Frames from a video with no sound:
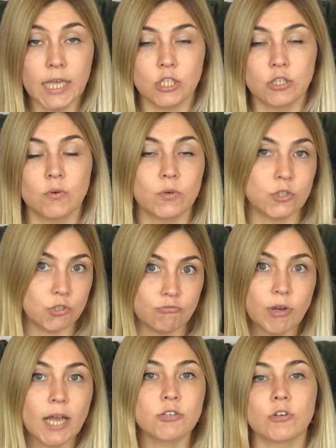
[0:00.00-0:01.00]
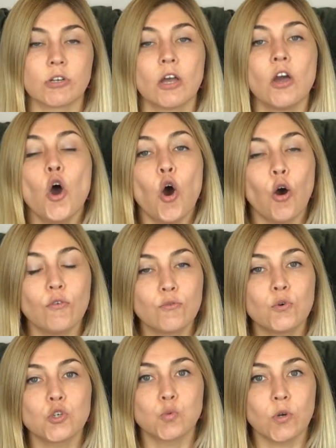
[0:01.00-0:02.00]
age or geriatric. Of
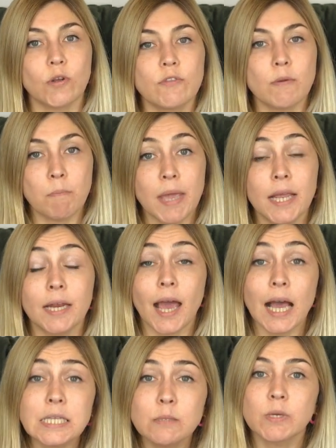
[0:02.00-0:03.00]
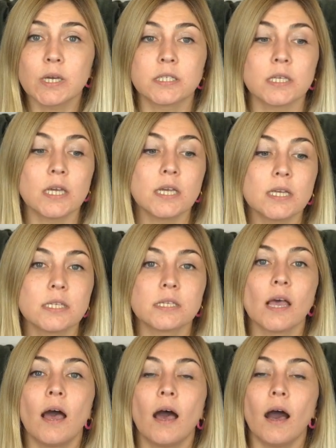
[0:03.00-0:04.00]
course, one of the main aspects
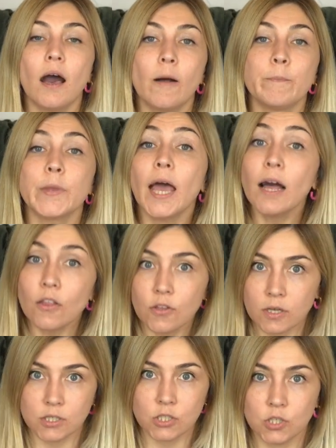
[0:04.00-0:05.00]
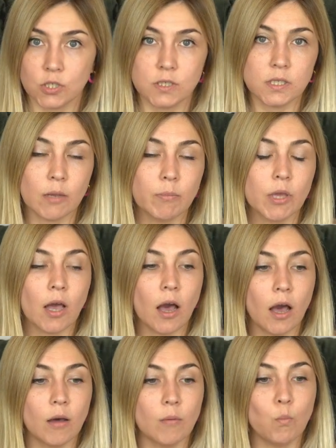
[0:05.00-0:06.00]
is health conditions that
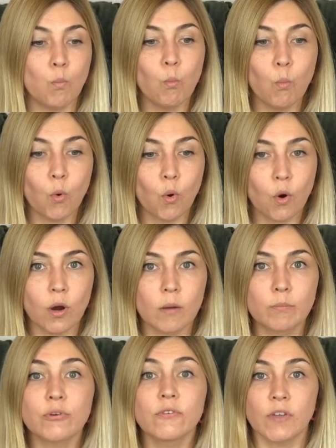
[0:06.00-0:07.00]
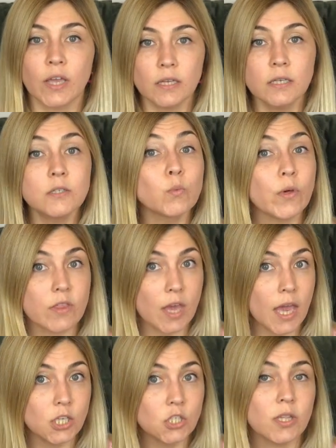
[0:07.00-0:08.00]
become more prevalent with
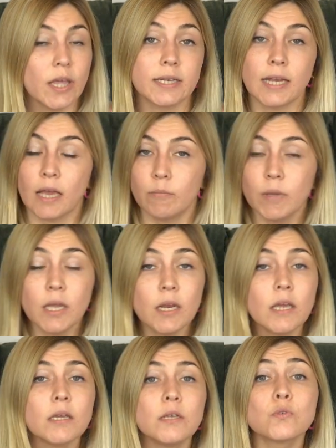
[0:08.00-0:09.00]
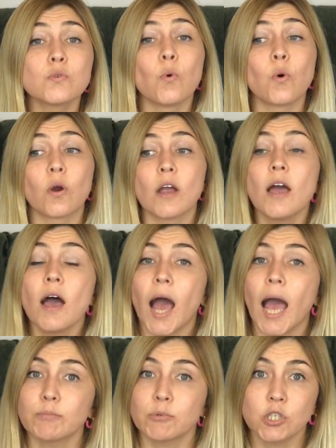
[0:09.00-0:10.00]
age, like diabetes or
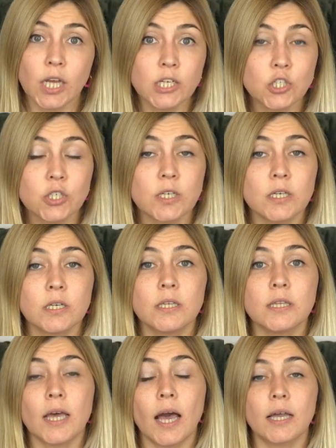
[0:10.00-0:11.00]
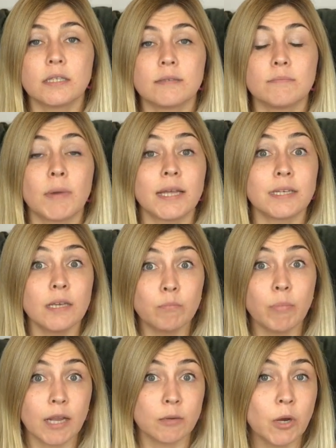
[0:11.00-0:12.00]
hypertension, that might
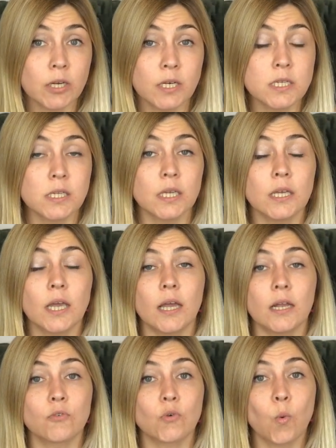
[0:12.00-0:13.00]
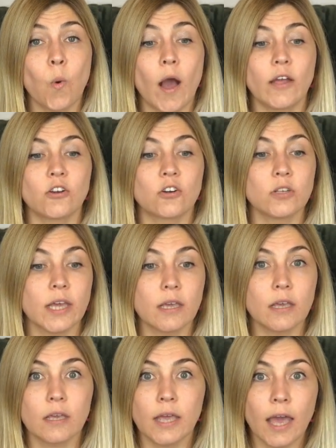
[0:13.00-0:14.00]
impact pregnancy and require
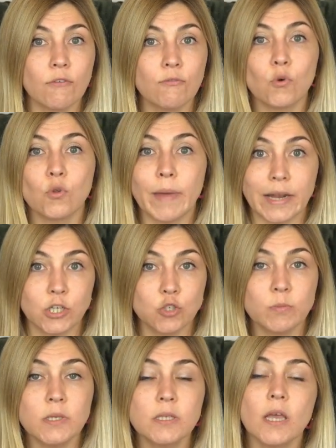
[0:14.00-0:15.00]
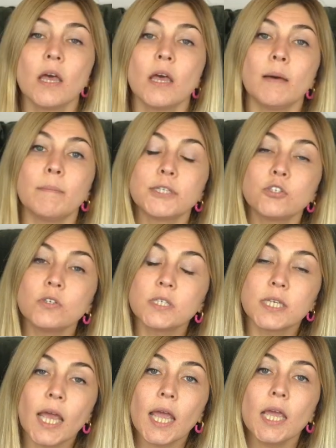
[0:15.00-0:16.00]
careful management. But
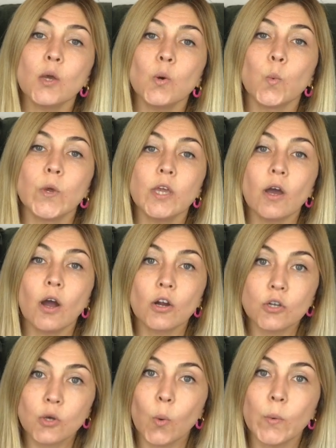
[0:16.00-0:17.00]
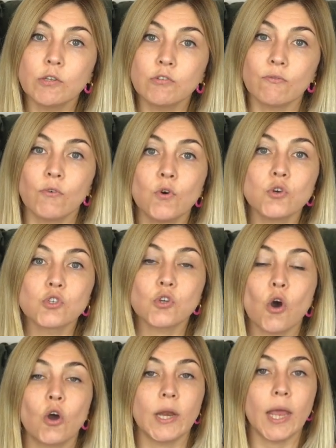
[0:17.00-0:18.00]
today we are going to focus
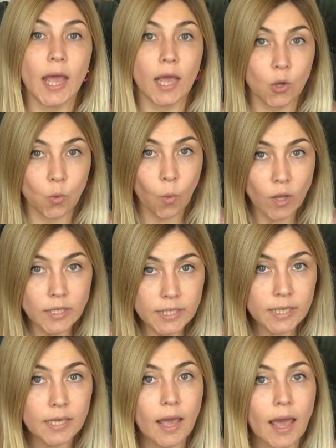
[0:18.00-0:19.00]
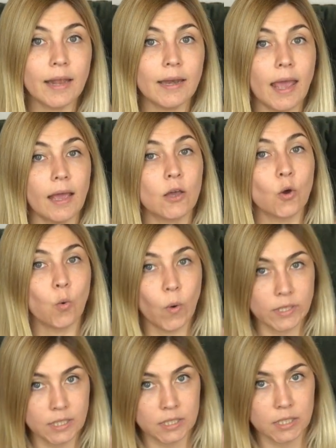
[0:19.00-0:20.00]
on egg quality and egg
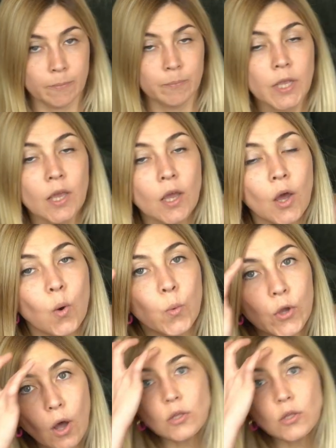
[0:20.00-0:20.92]
quantity. We